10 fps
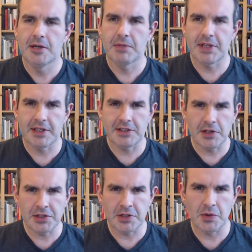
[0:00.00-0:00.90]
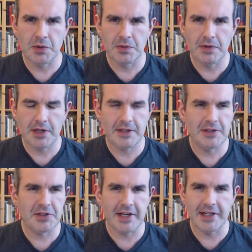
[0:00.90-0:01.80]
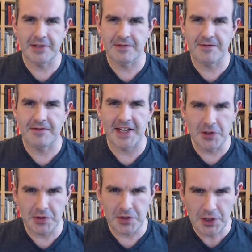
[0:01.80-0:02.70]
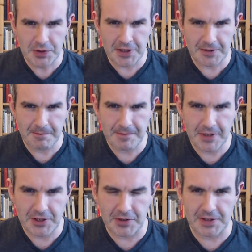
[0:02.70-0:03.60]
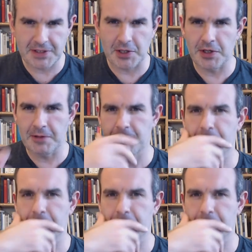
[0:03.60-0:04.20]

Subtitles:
But it's also, there's a kind of phago note. Do you know the soda?